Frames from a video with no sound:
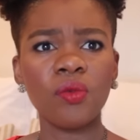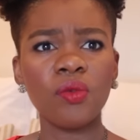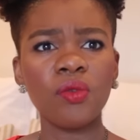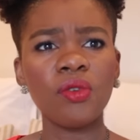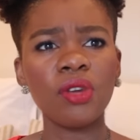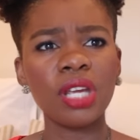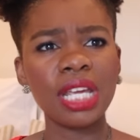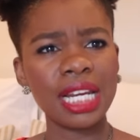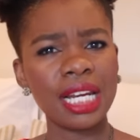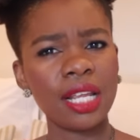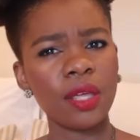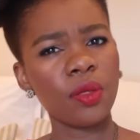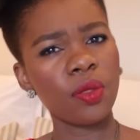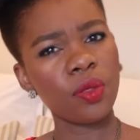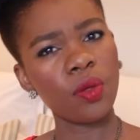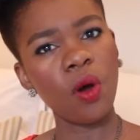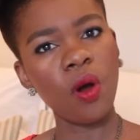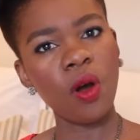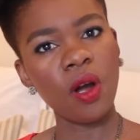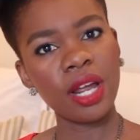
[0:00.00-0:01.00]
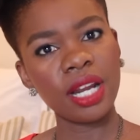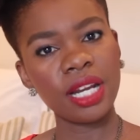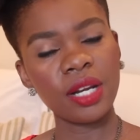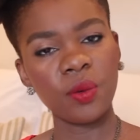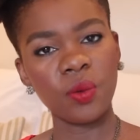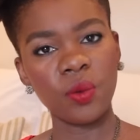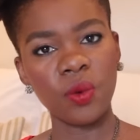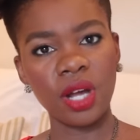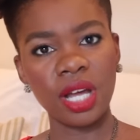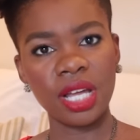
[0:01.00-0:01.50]
really thought
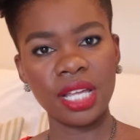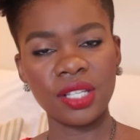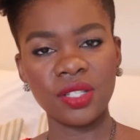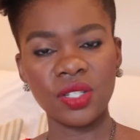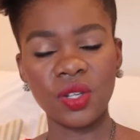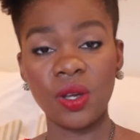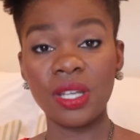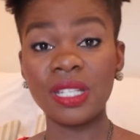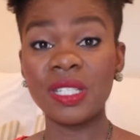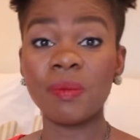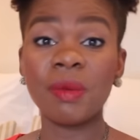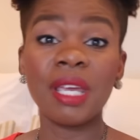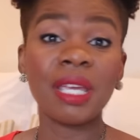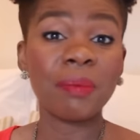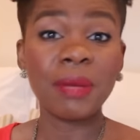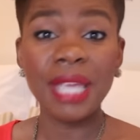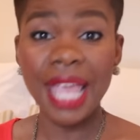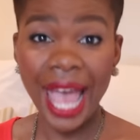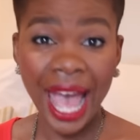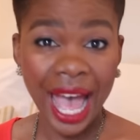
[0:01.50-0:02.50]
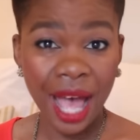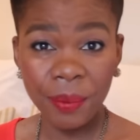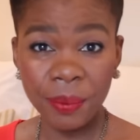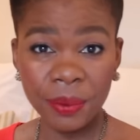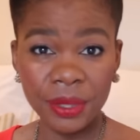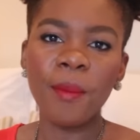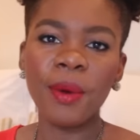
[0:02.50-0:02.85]
was going to make me happy.